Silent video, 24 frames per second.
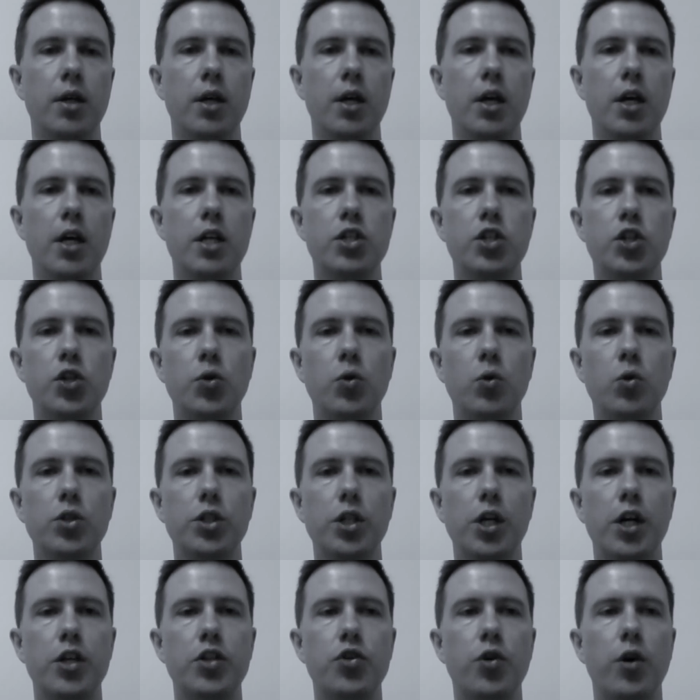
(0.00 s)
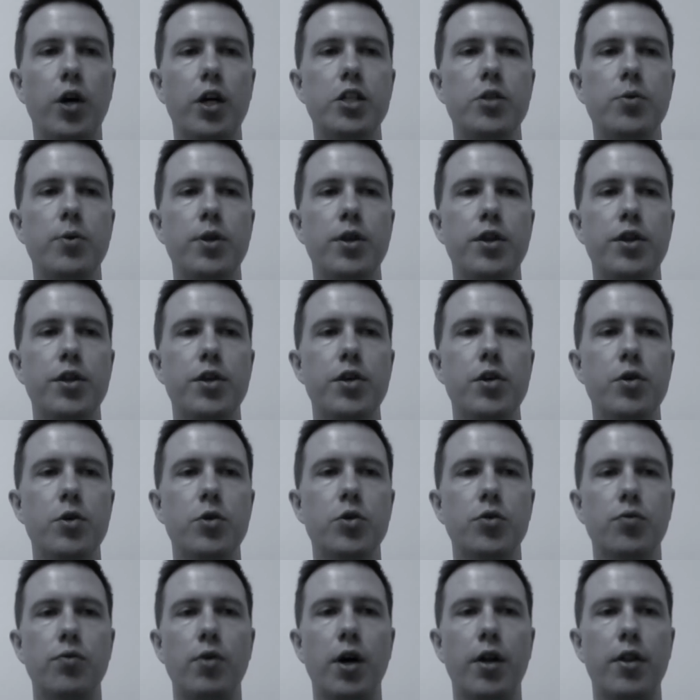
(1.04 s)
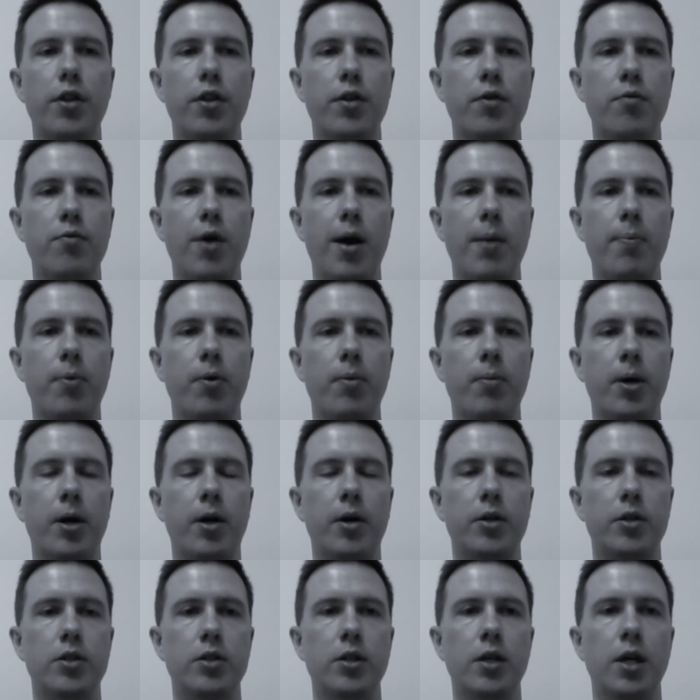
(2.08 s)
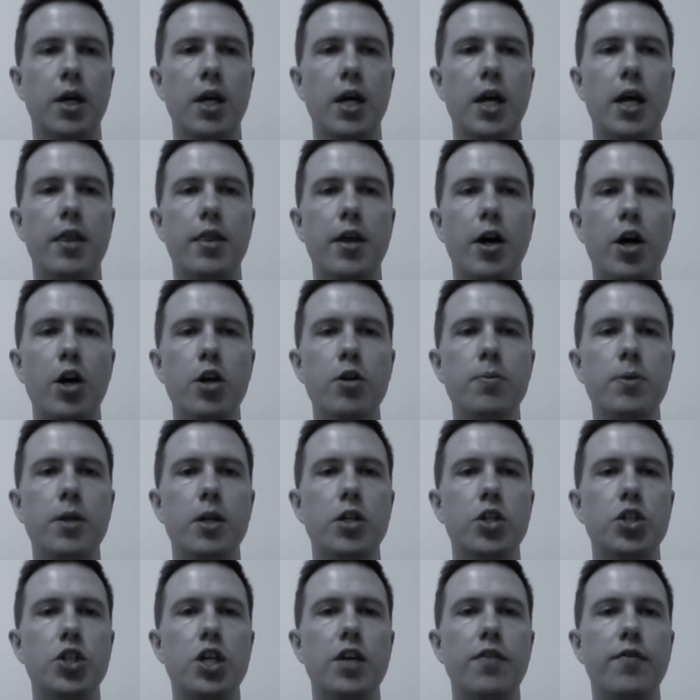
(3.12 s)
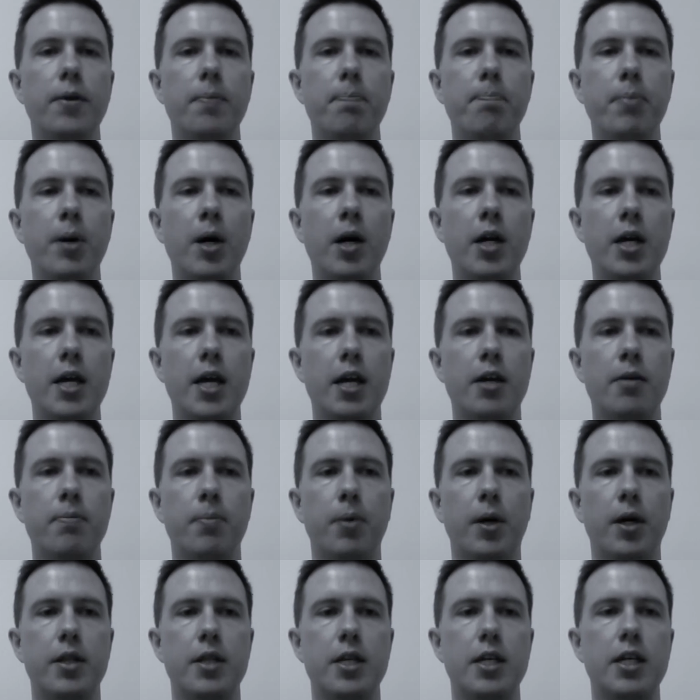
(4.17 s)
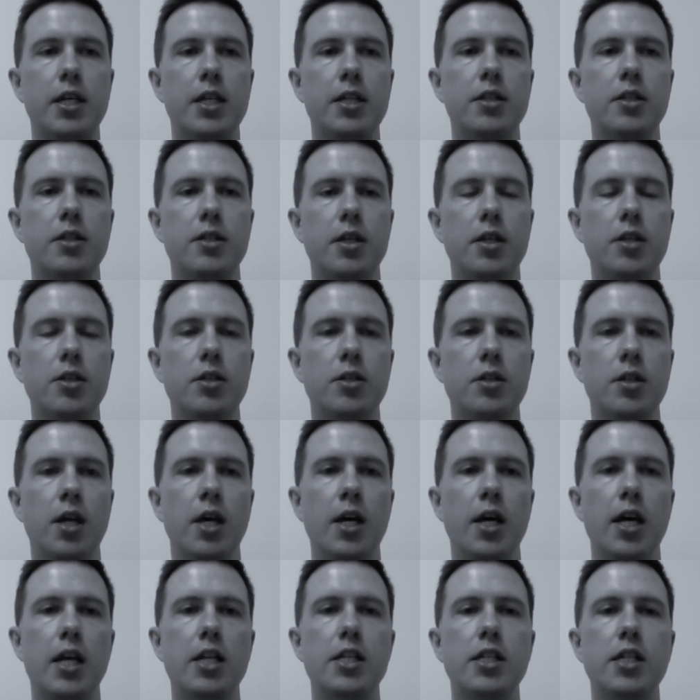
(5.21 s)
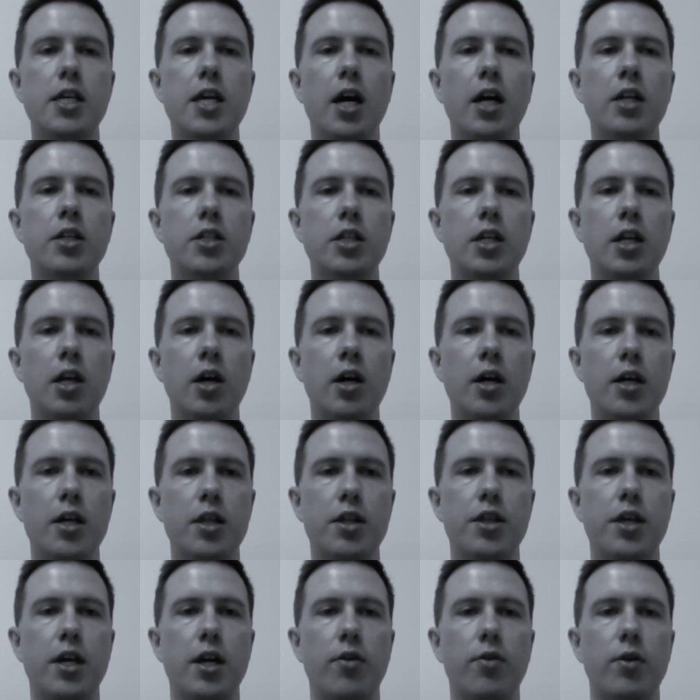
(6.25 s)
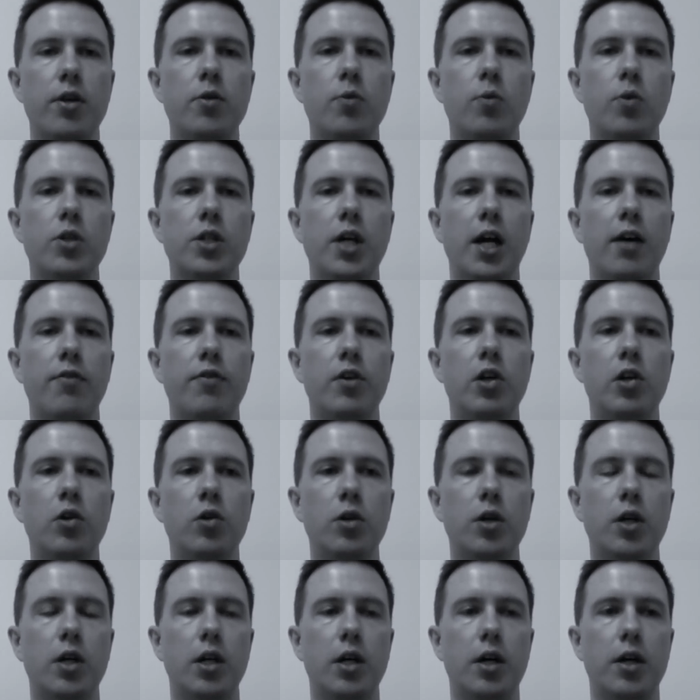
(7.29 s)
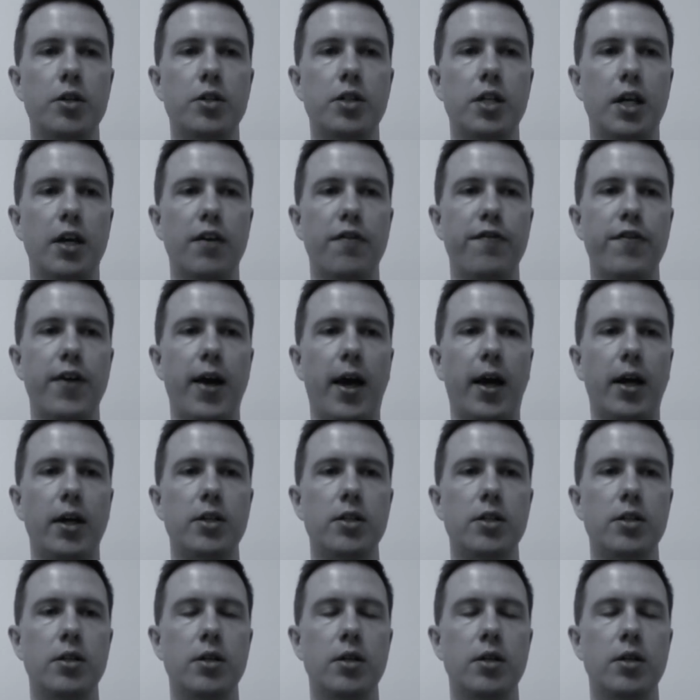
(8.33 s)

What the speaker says: In short, I tried to enthuse rather than reprimand, in the hope that achieving buy-in by the anaesthetists into the underlying theory would have a longer-lasting effect.